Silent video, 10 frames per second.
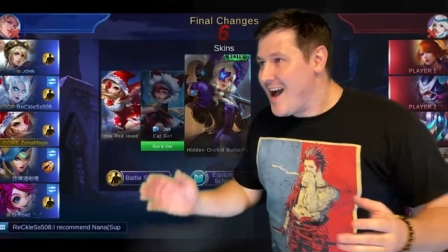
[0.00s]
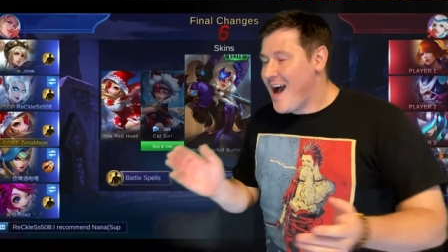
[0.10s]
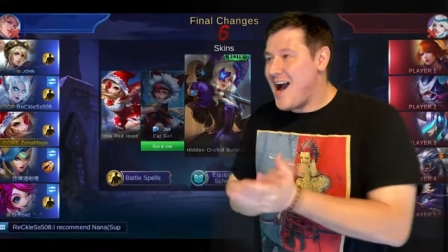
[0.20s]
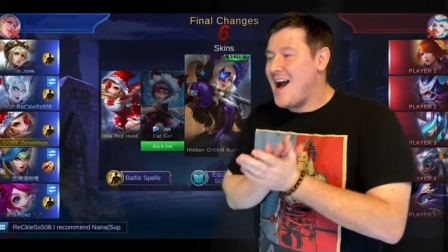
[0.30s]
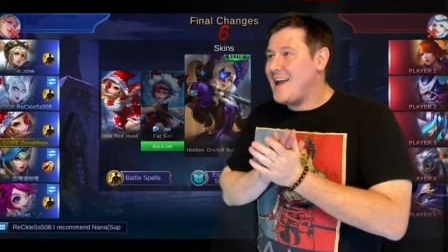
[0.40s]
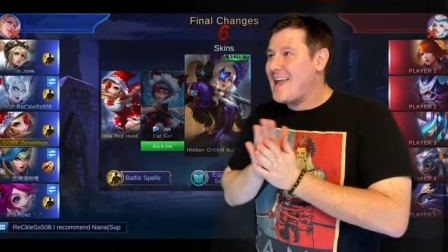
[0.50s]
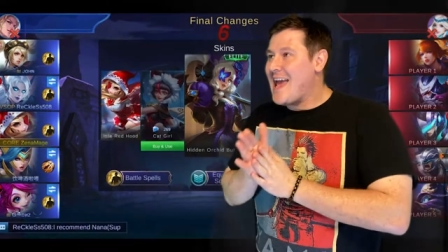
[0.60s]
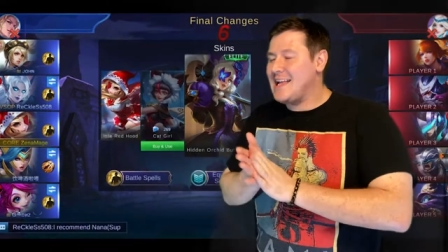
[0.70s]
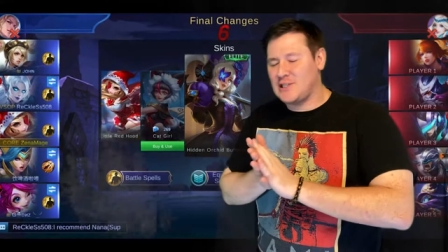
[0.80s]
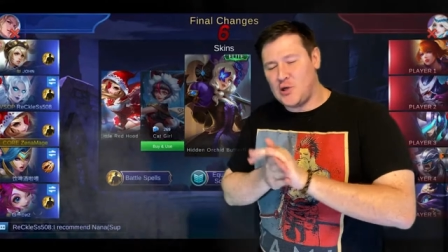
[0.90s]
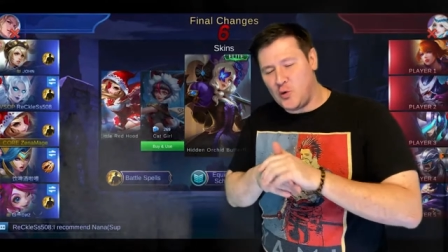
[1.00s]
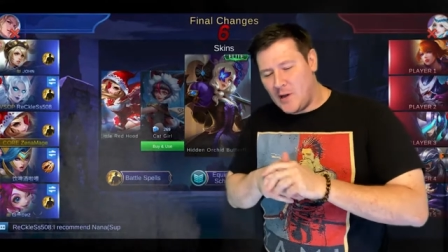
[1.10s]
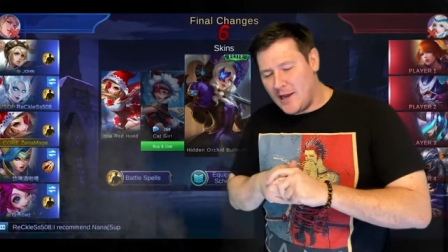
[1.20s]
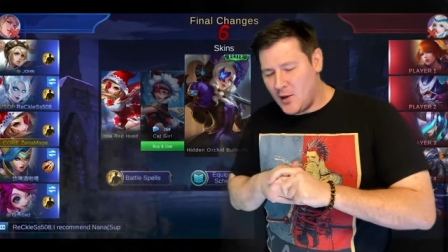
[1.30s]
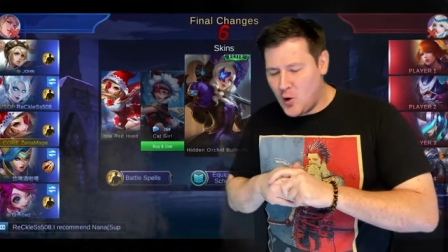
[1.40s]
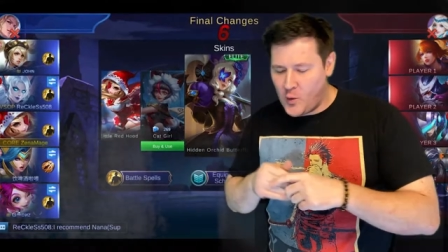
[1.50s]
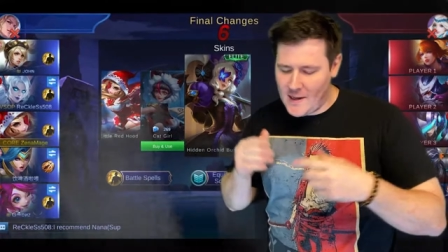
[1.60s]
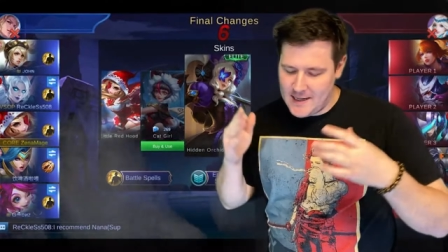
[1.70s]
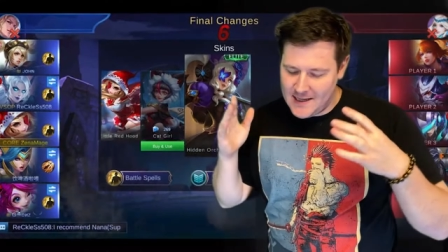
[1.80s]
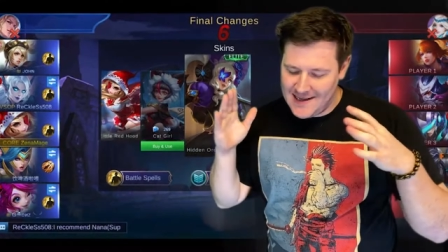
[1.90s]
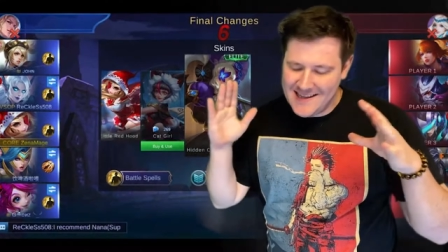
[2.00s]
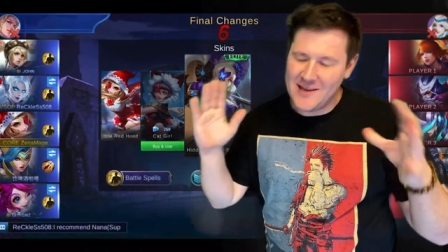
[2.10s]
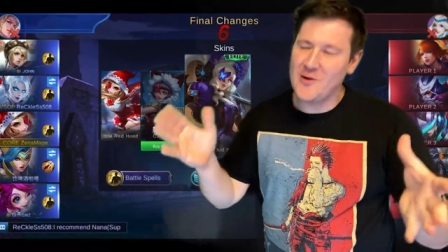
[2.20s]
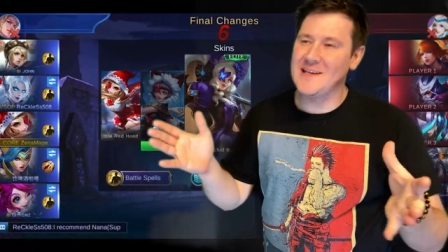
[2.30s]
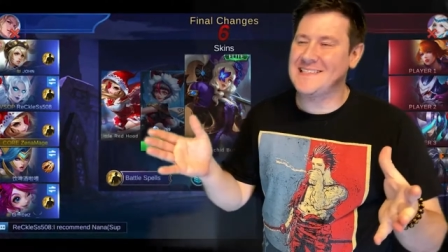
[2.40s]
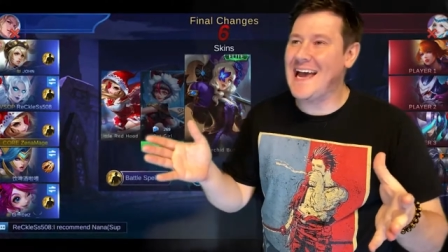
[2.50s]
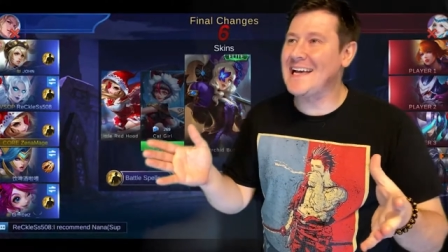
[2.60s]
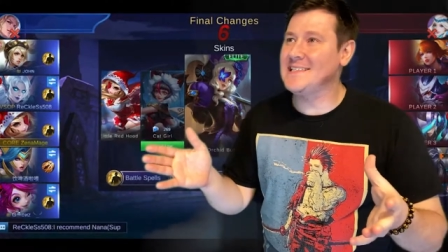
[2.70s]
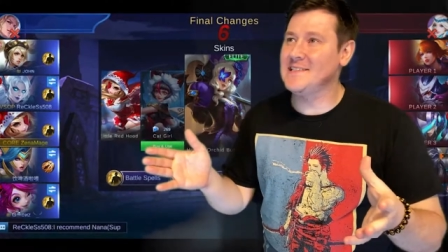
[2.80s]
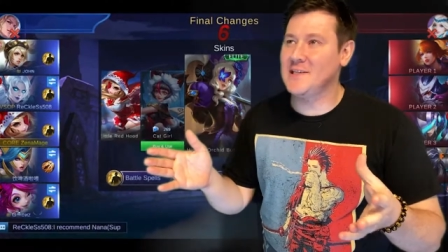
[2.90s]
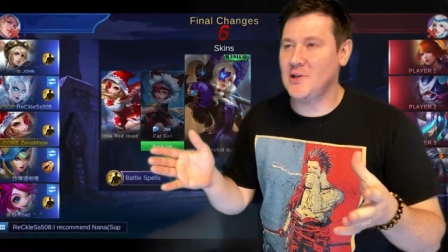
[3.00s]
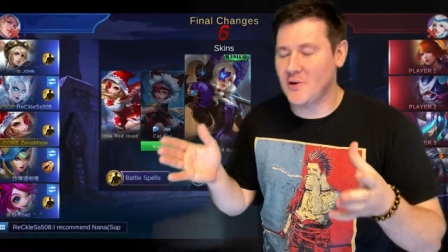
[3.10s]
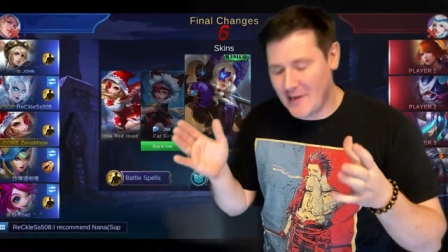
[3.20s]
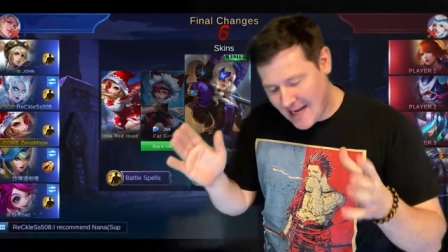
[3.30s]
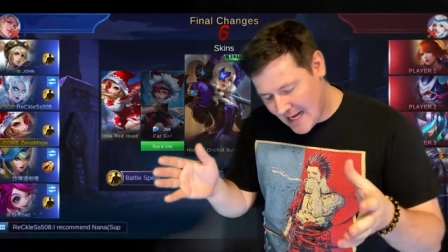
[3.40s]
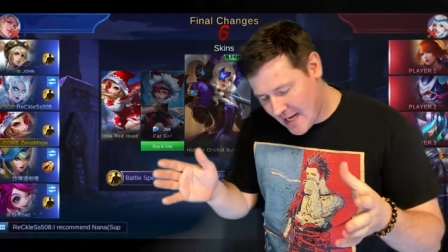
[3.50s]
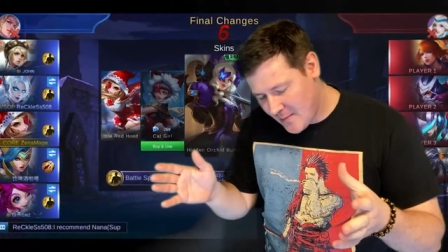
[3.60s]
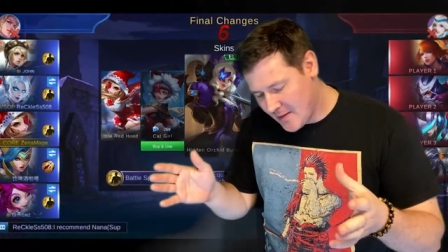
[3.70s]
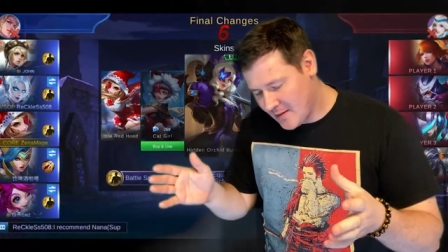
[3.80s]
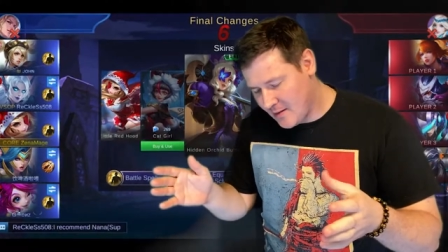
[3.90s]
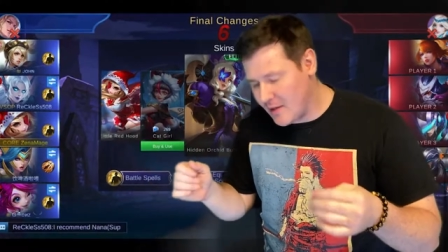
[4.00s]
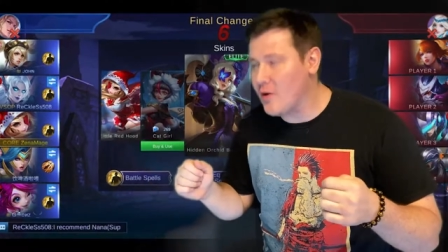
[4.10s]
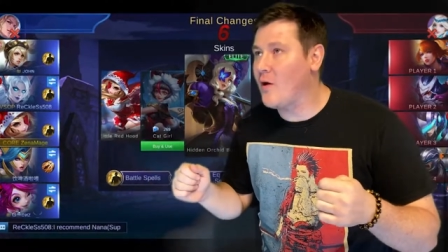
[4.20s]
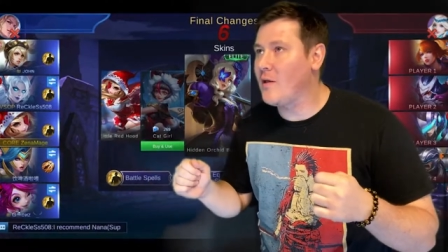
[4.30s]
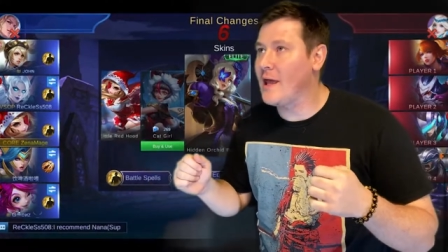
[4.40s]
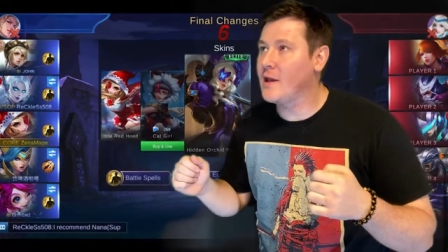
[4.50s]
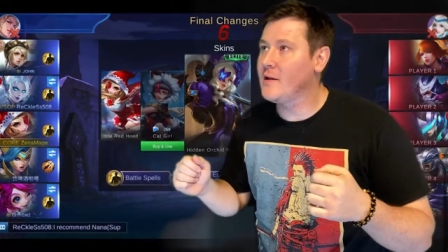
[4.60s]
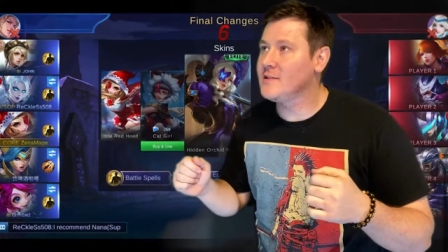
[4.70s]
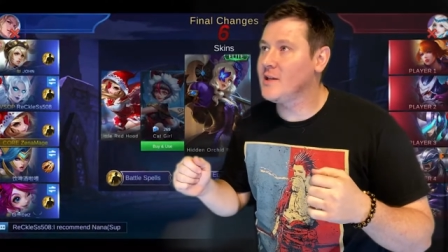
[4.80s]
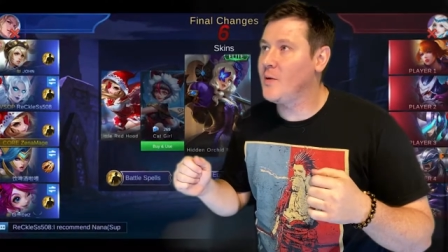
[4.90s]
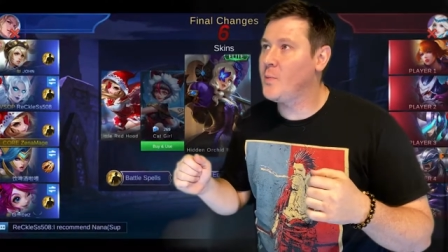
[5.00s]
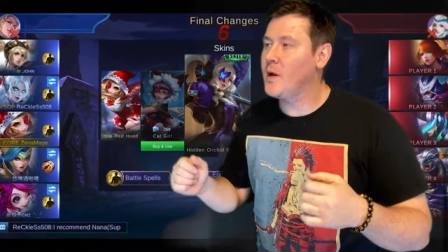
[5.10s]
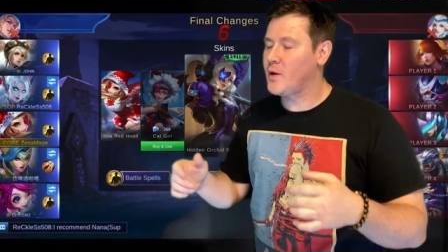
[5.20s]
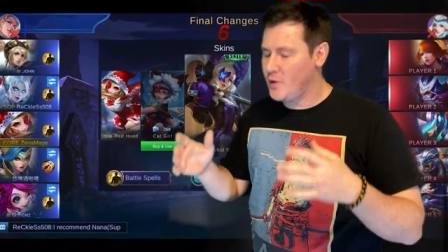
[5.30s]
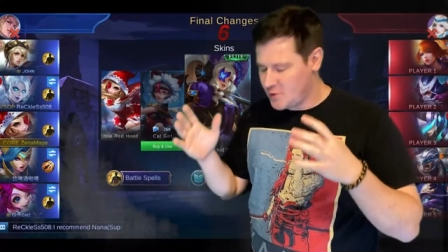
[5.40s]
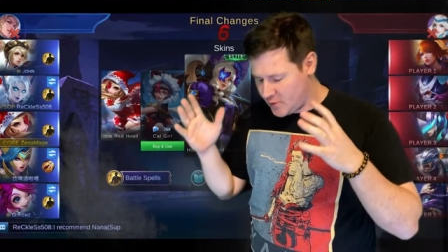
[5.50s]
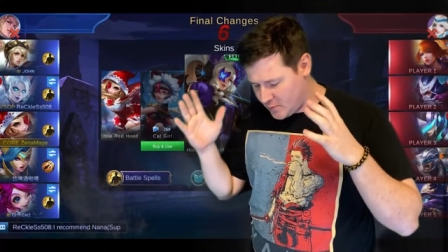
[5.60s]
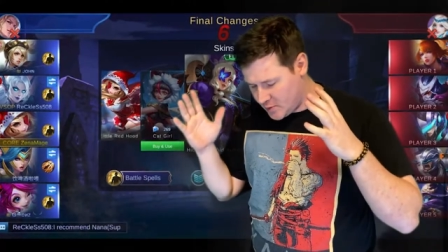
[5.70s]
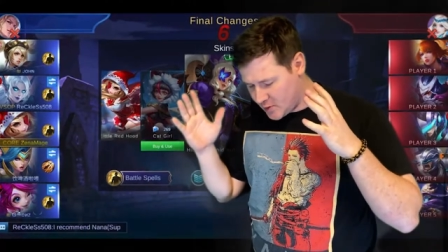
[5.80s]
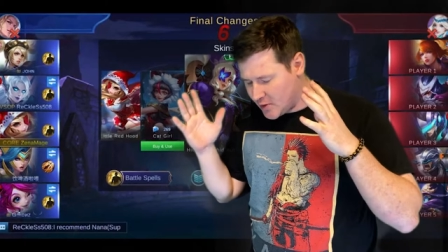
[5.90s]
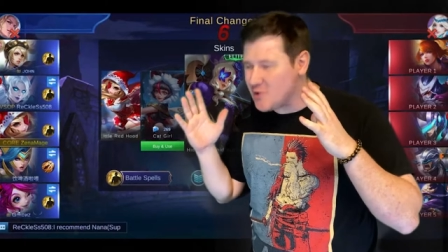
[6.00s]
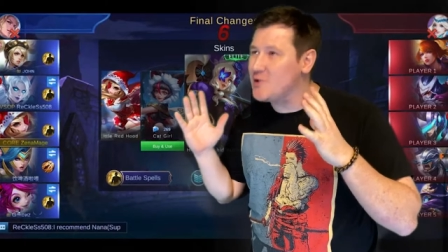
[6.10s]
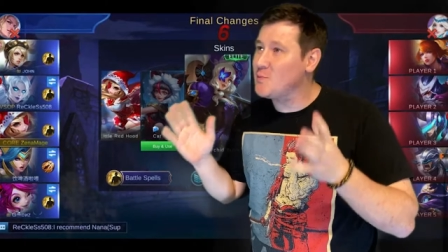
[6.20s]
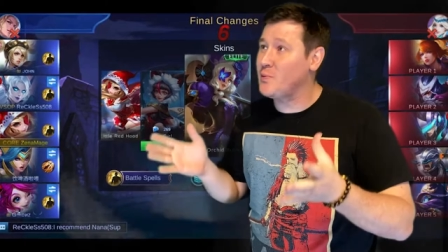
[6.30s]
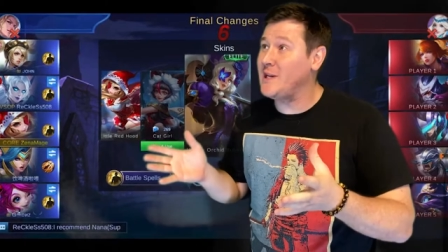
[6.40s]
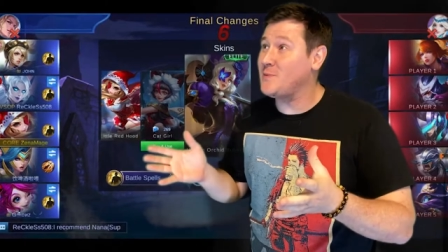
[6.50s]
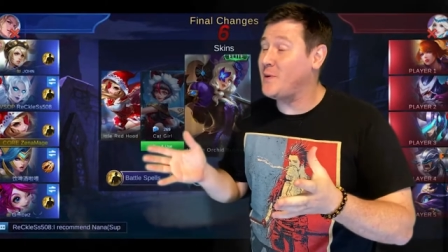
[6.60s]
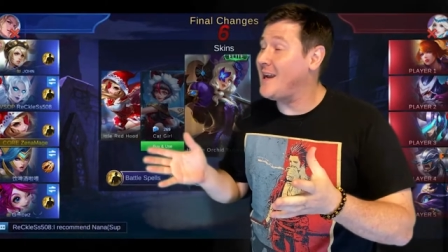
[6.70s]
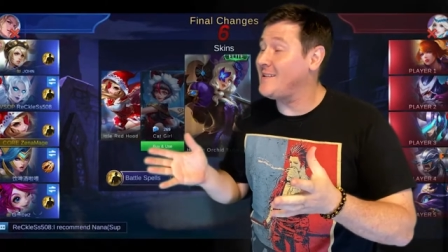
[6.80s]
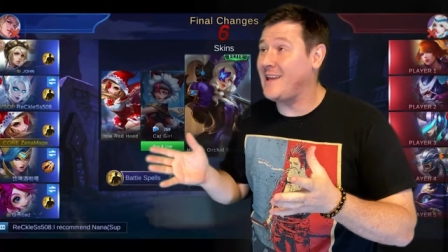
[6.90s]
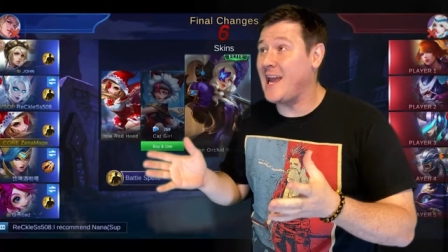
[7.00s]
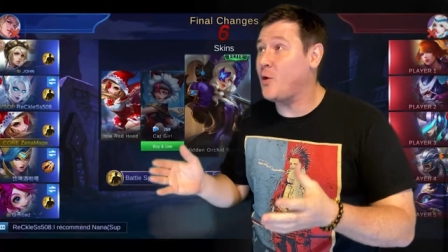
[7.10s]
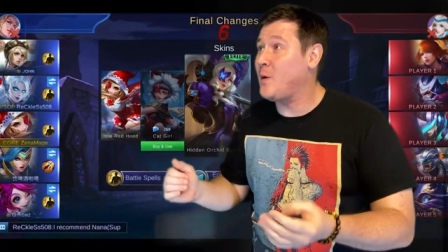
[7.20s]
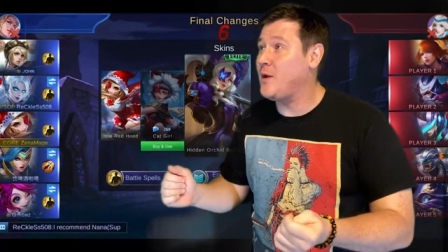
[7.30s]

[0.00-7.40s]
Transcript: Uh, yeah, it's cool. I know, uh, you know, Assassin's in your name and, you know, all that good stuff, but could you, could you just please play a tank?